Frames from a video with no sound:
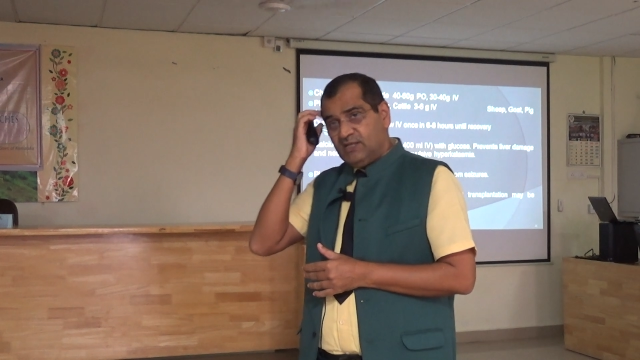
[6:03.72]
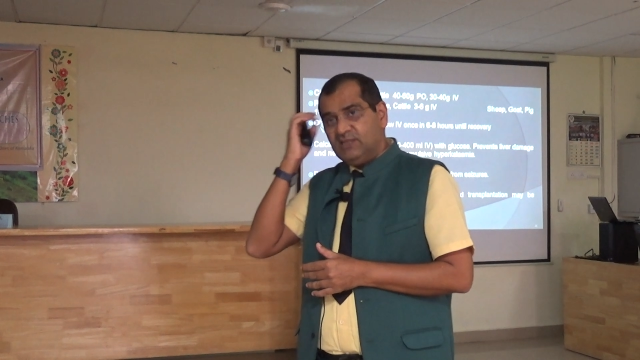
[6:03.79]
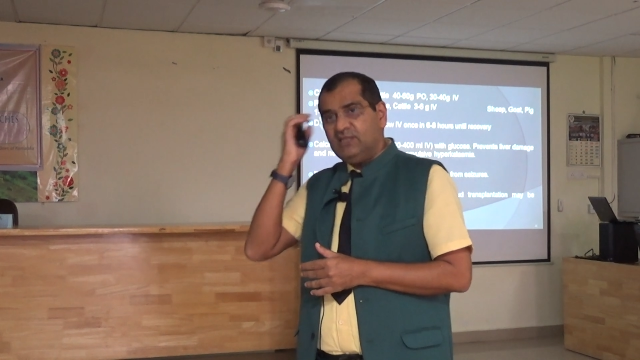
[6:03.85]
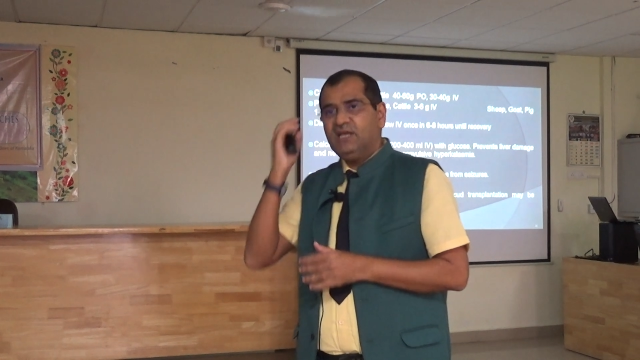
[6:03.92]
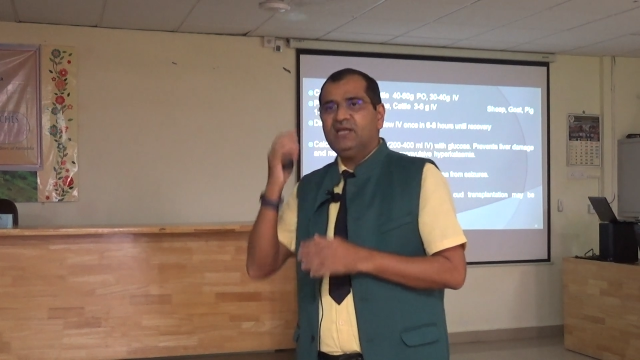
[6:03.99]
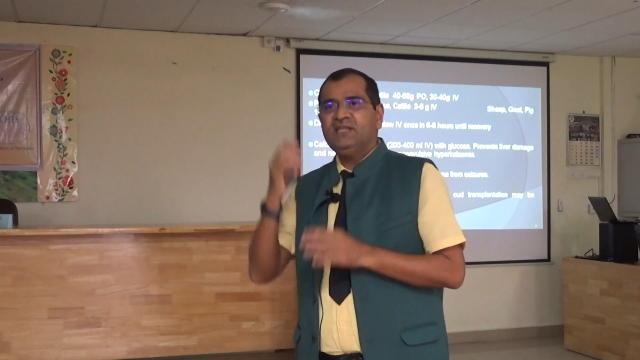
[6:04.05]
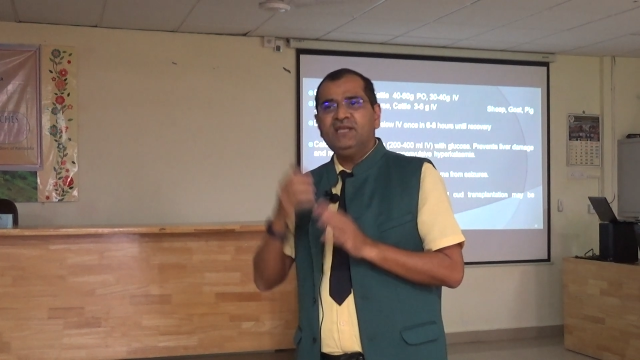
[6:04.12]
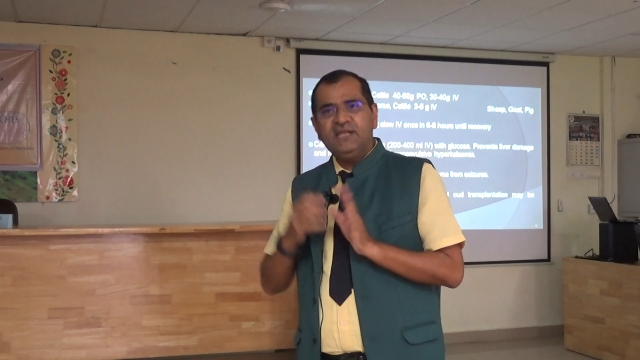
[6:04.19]
in
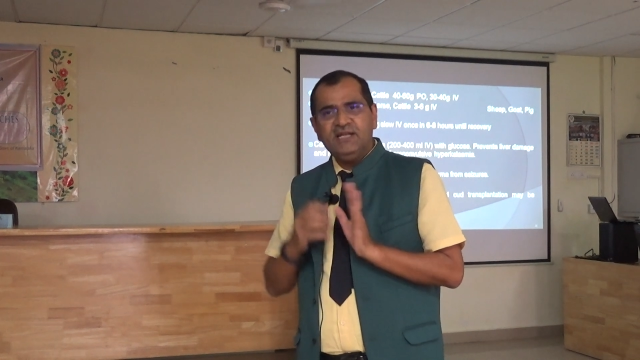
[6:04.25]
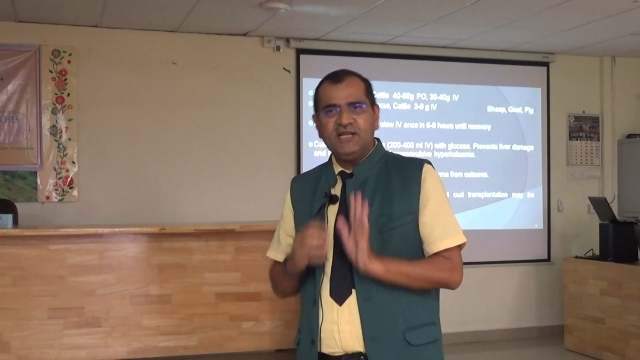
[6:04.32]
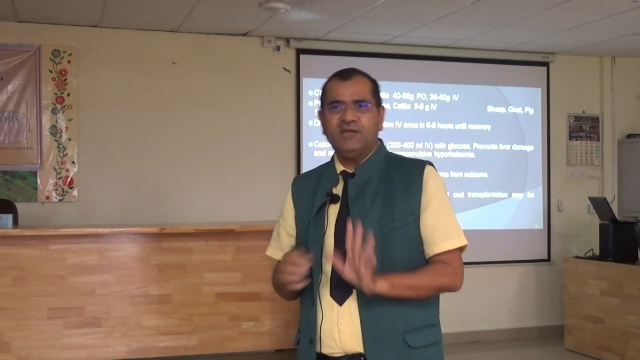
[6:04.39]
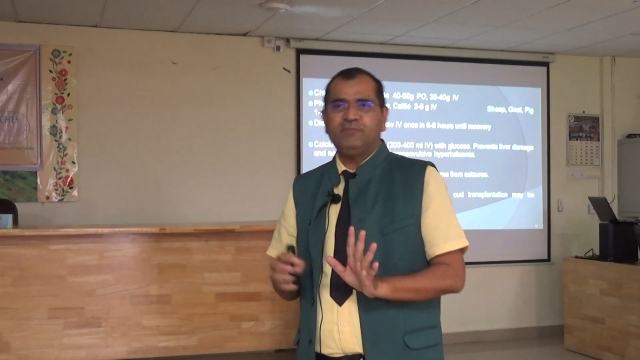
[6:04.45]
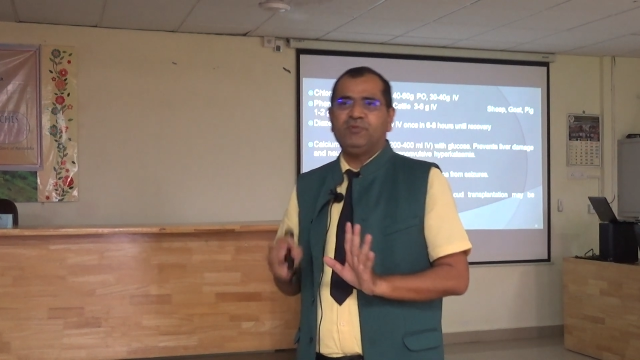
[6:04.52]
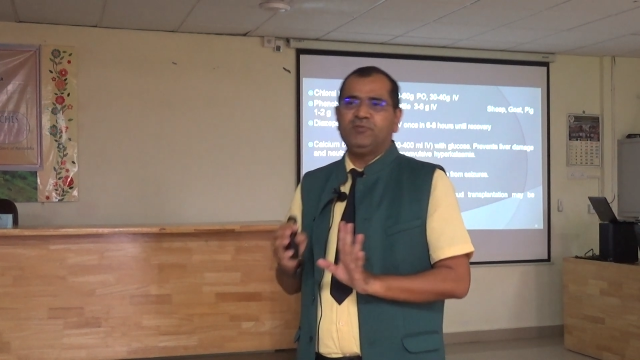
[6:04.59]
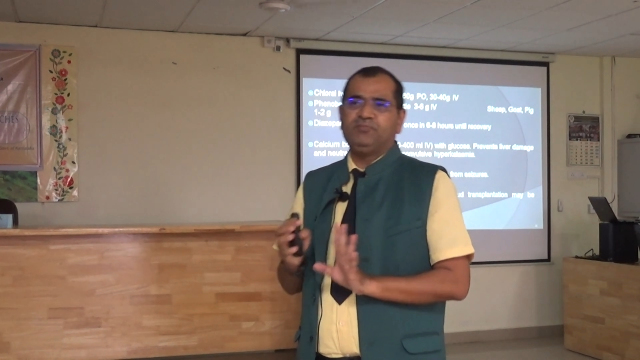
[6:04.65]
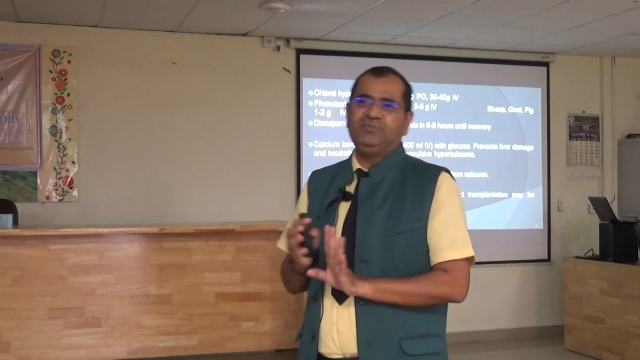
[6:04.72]
any
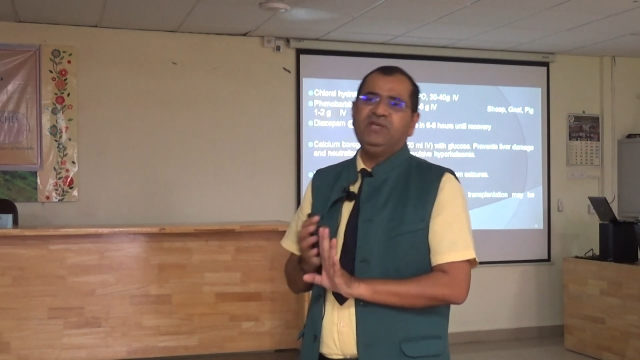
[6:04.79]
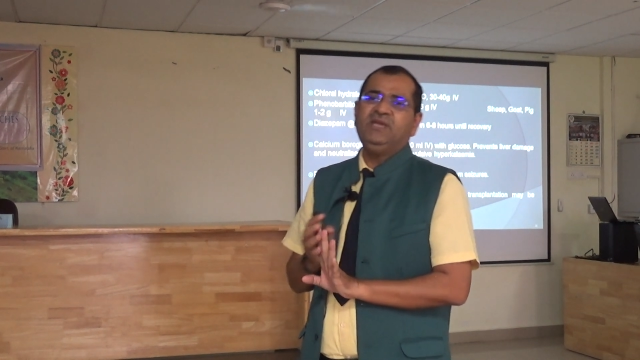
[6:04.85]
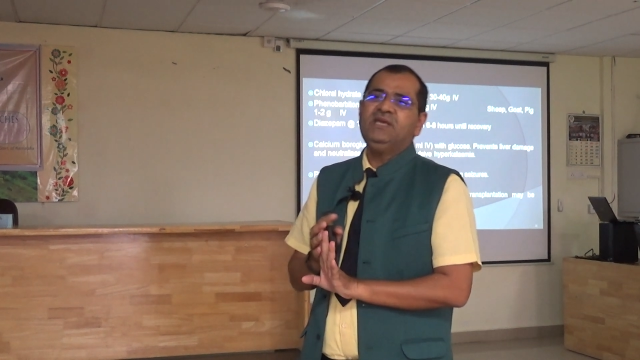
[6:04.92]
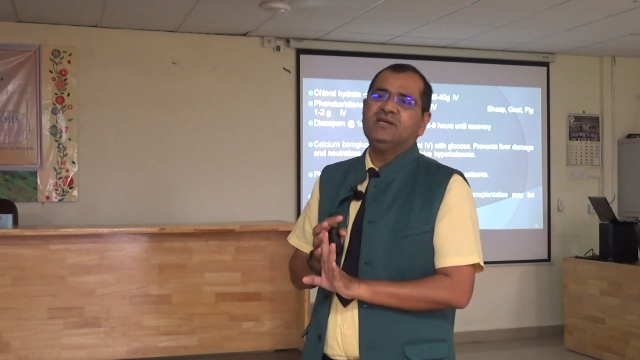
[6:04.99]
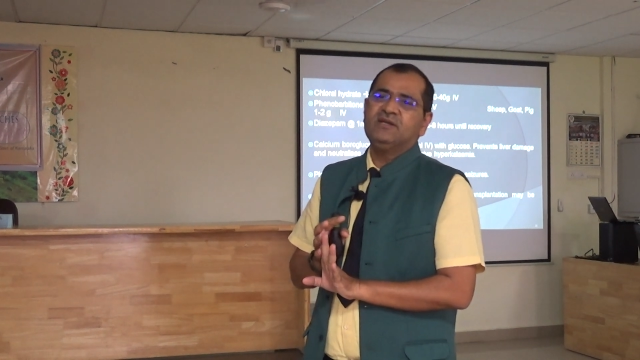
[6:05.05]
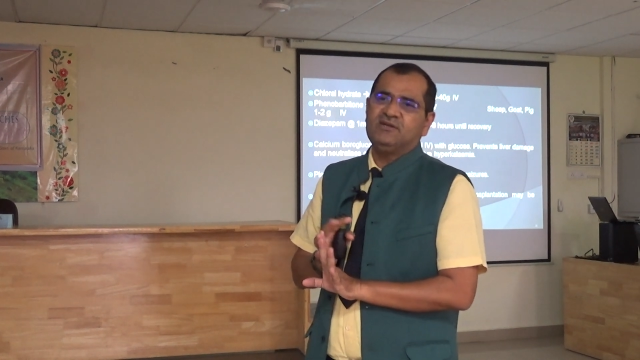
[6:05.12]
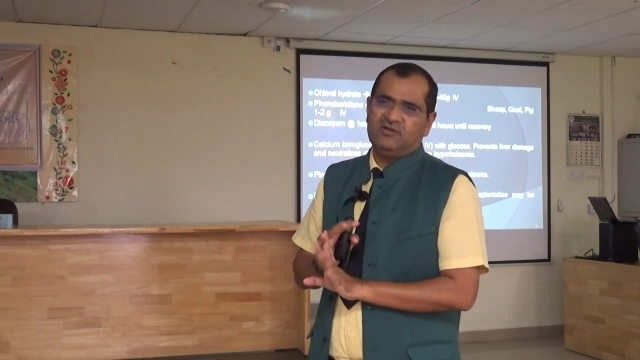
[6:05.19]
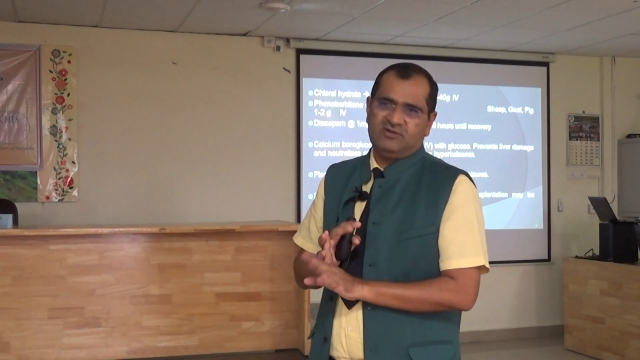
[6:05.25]
type of the
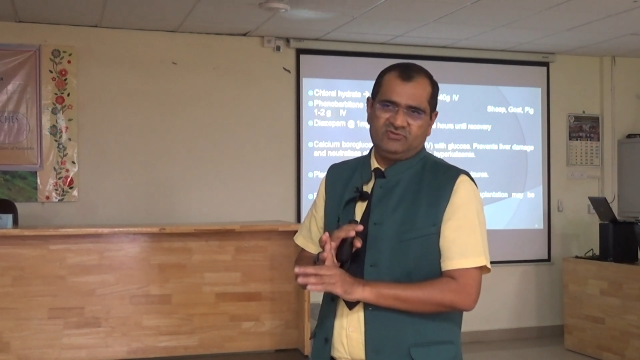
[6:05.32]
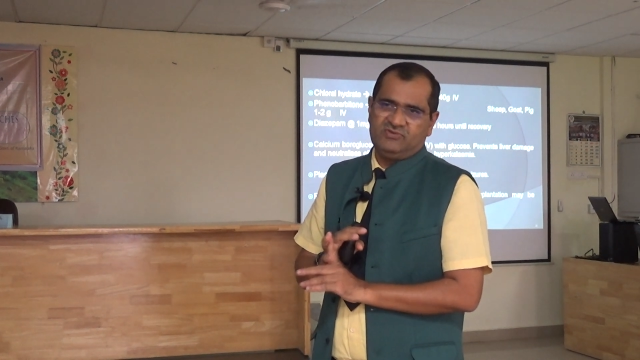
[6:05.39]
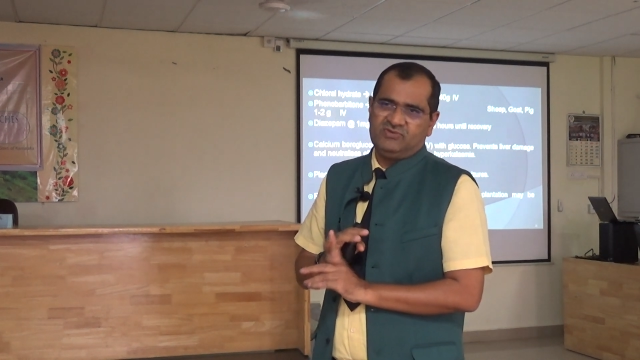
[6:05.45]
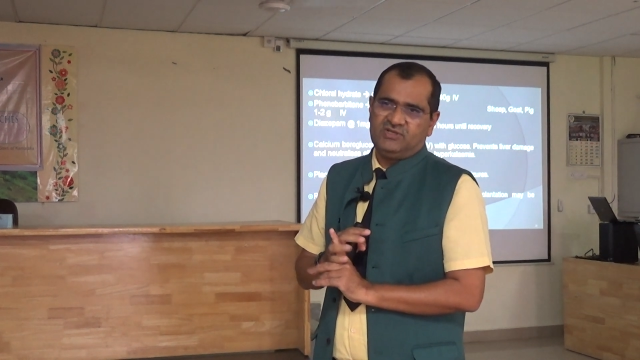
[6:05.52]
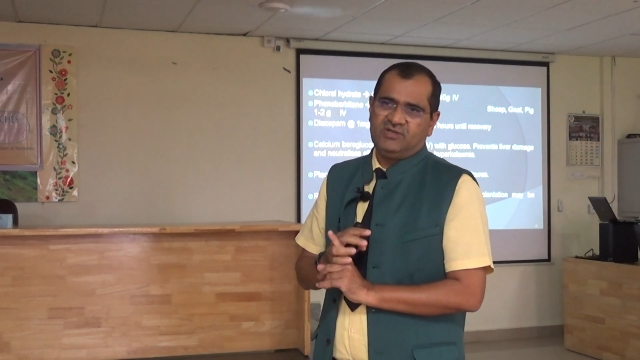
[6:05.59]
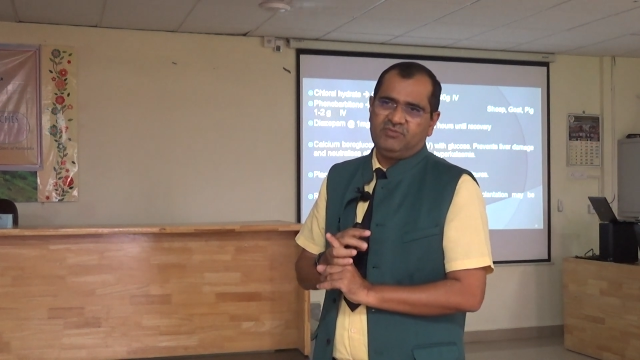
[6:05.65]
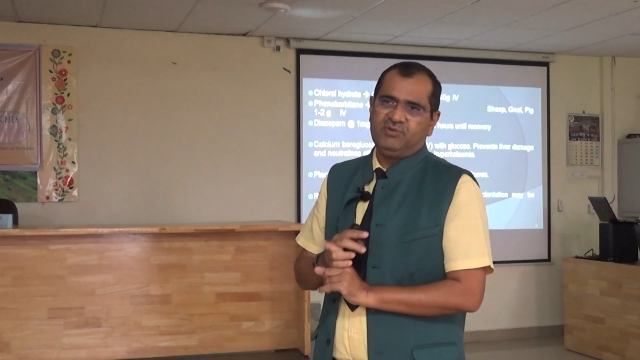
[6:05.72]
toxicity,